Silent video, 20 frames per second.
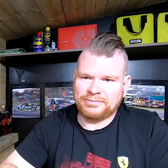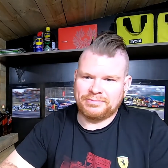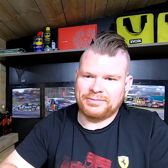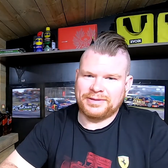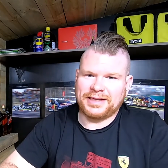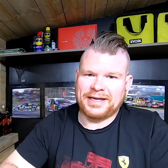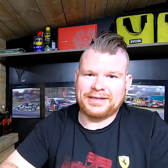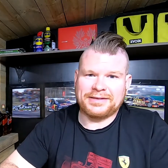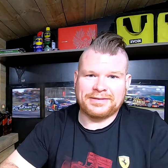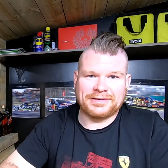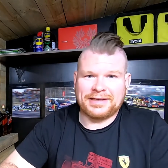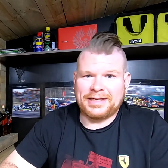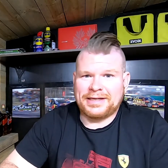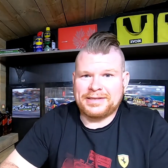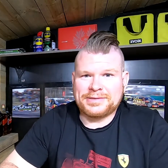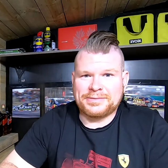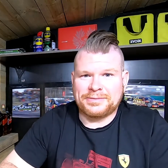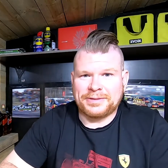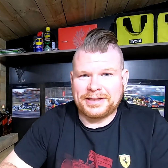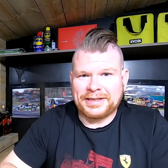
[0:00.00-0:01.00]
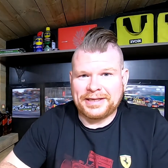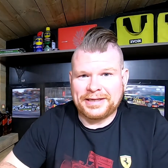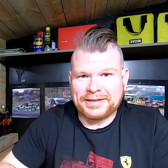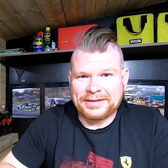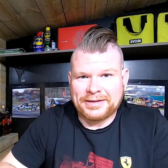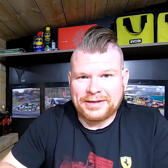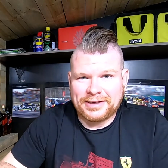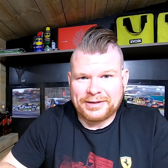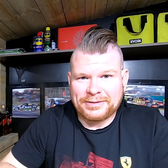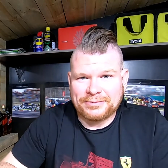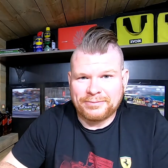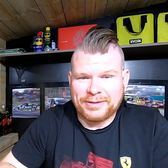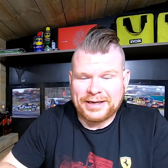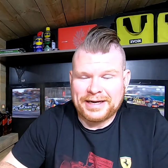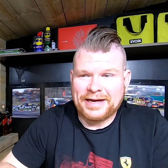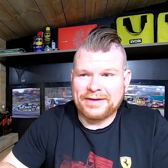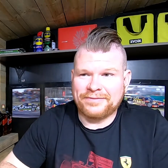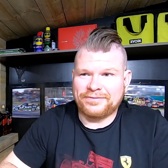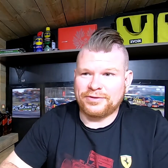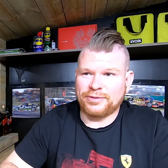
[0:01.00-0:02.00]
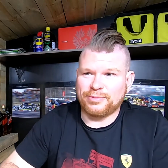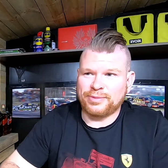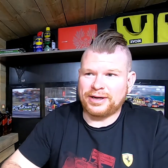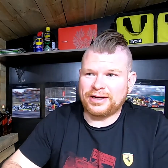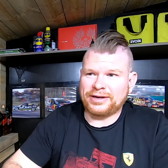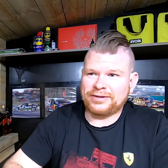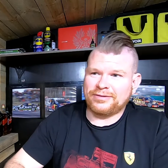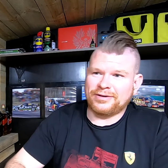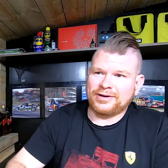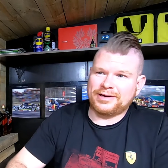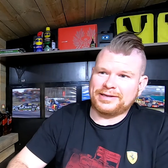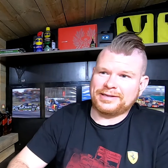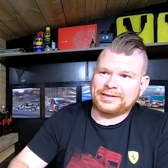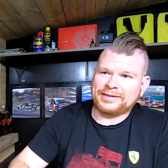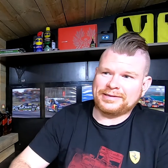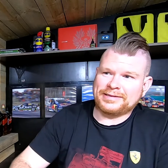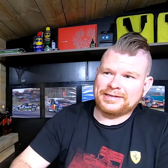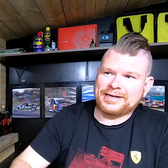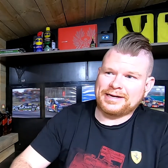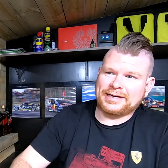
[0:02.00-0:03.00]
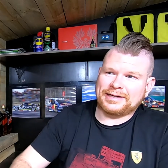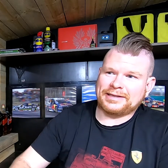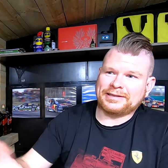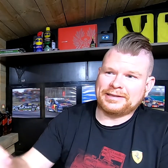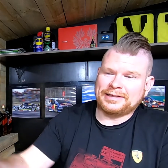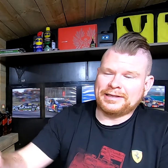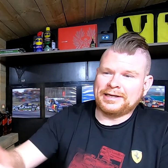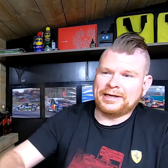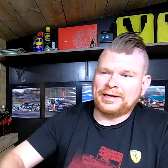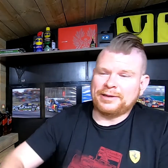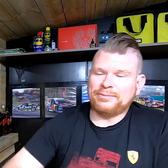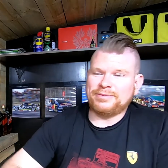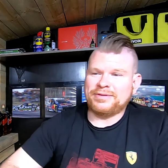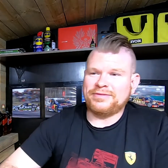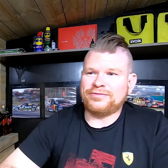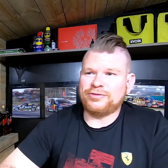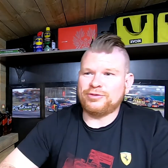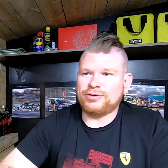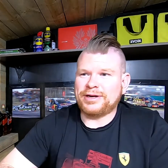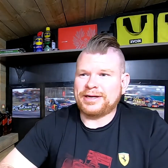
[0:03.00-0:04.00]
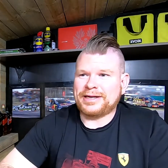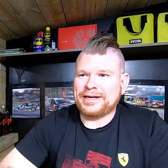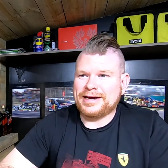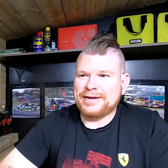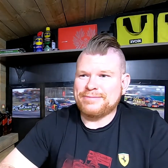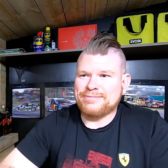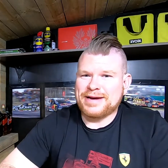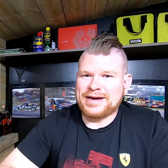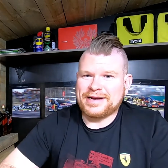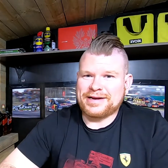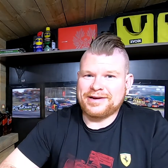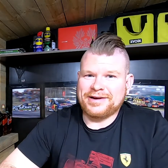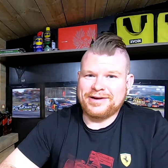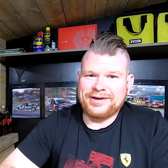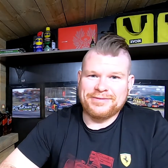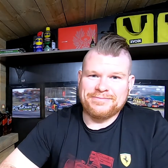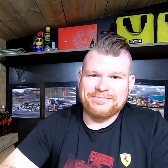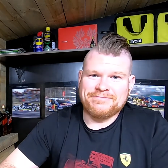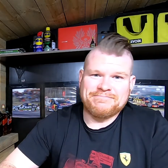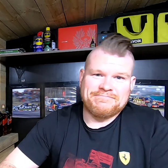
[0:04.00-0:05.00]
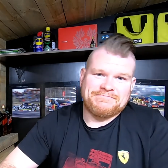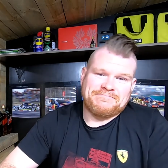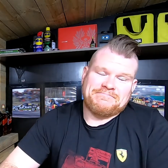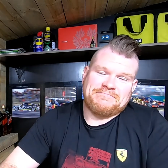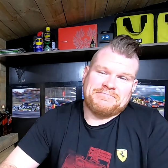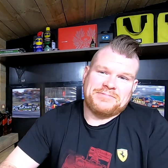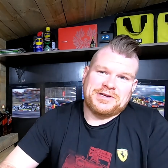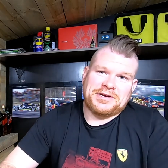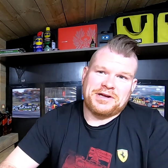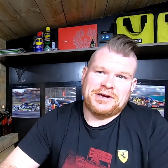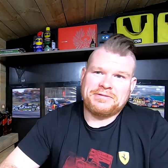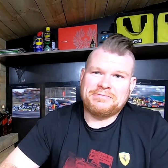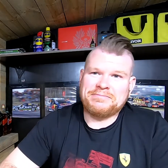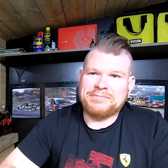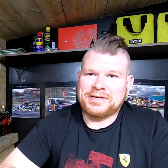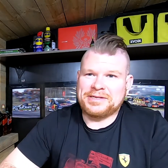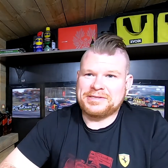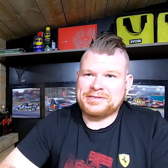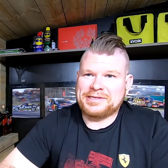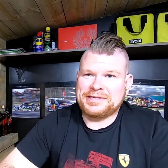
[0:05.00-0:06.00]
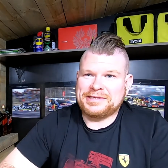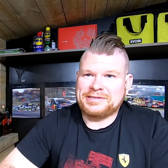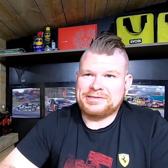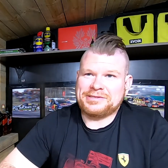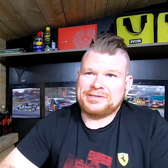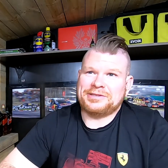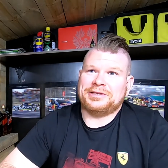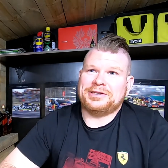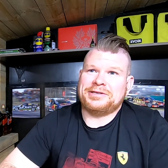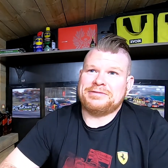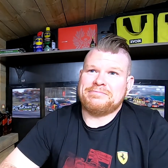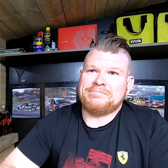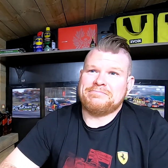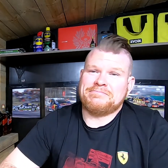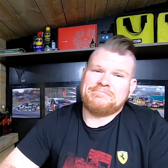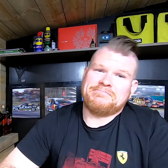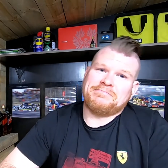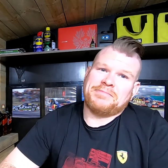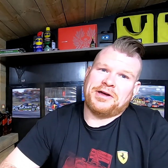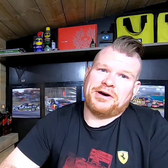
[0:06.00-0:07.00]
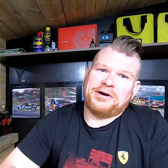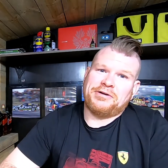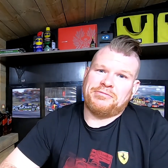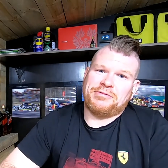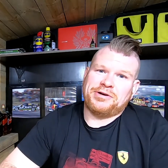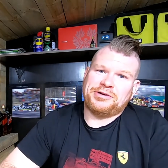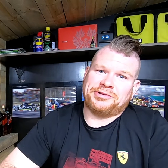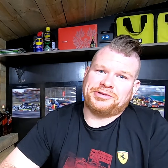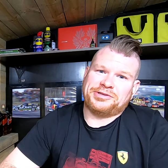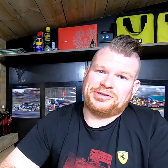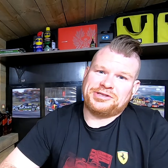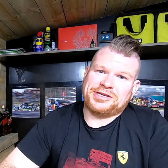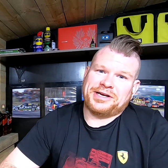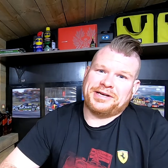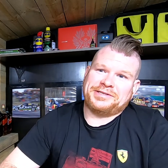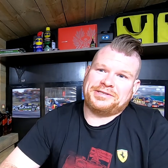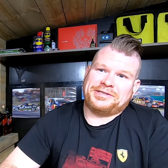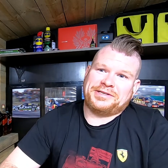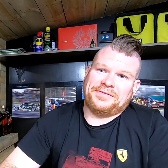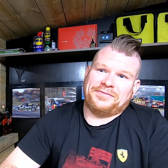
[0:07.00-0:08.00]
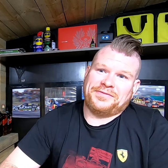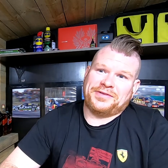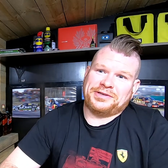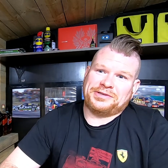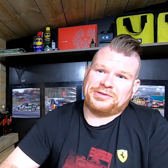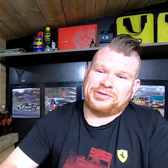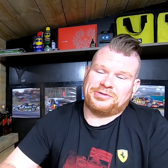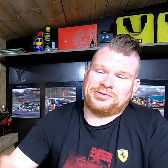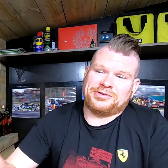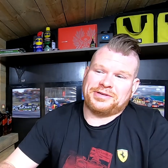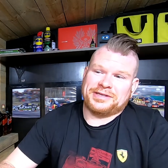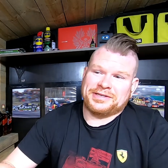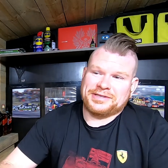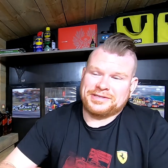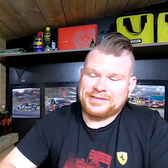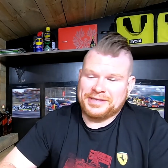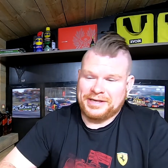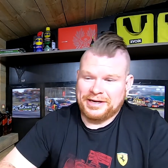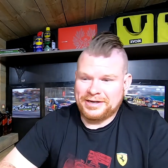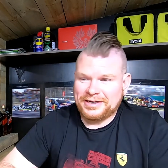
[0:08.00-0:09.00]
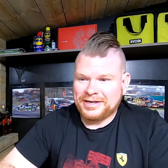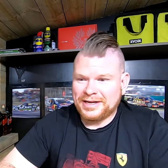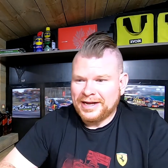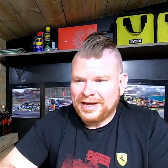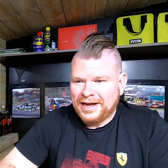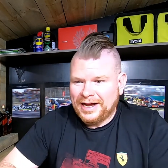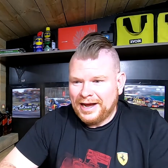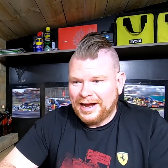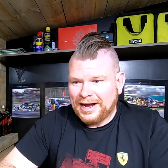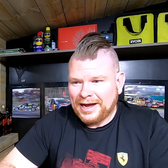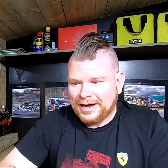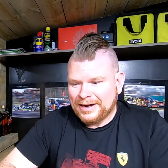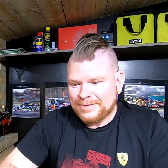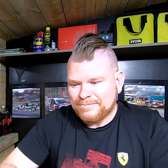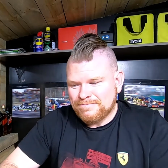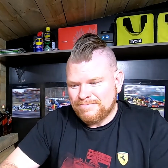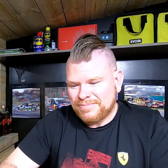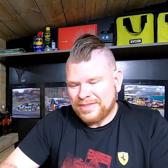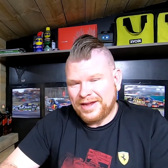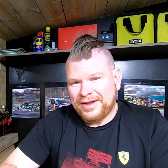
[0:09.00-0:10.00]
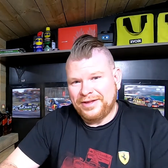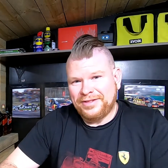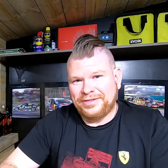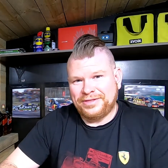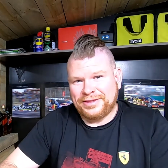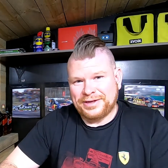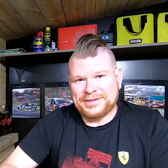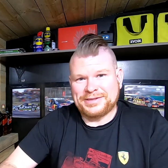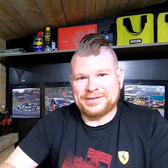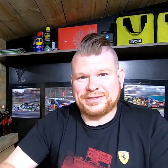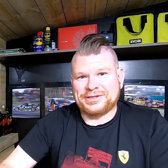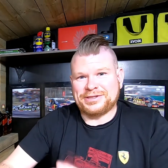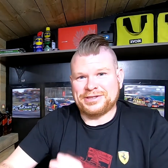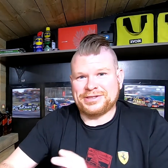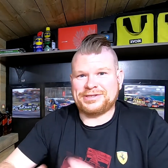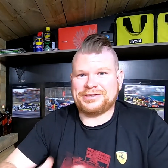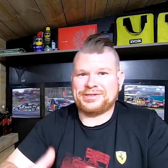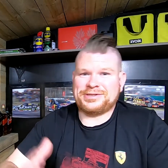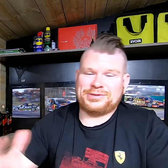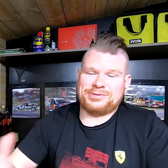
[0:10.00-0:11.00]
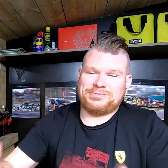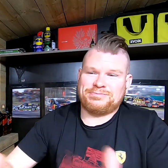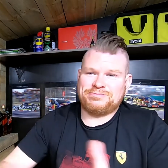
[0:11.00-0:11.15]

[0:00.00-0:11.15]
last weekend I went out for a bike ride, and uh, before I came back home, you know, essentially the whole world had changed in Victoria. So um, things are just